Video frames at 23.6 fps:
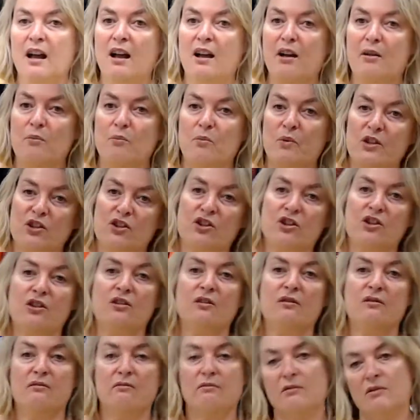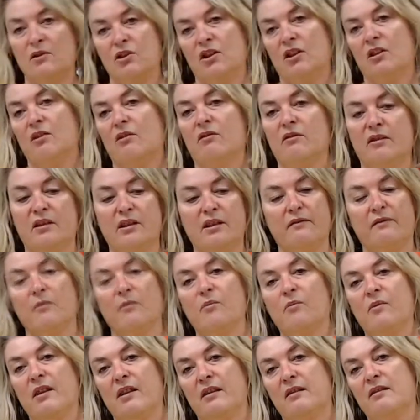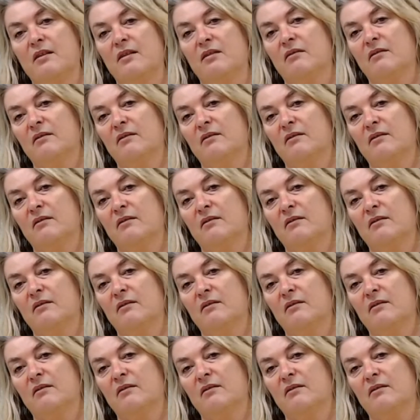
which she got a different width